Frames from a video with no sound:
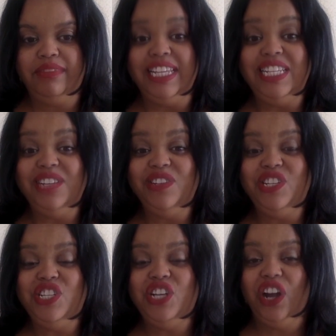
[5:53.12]
So
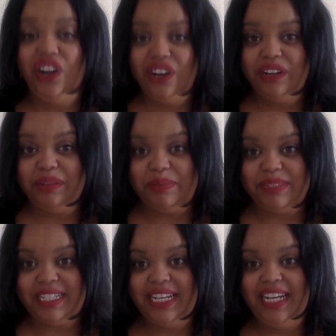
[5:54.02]

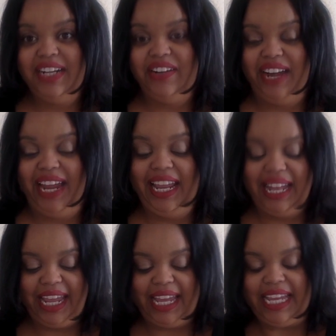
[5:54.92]
germs, right?
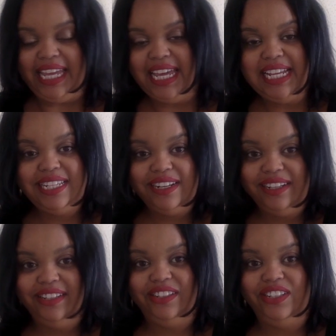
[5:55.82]
Like kids
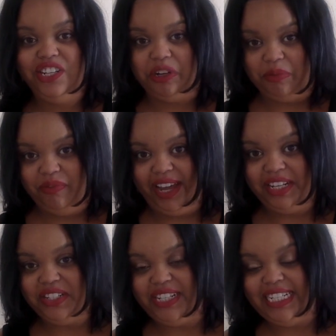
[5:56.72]
are little germ
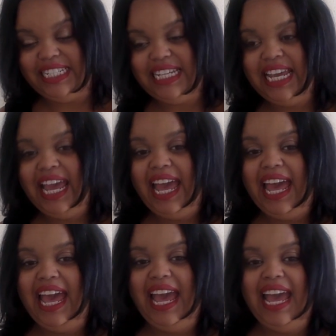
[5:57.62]
factories,
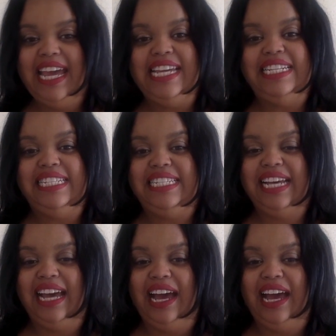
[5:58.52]
and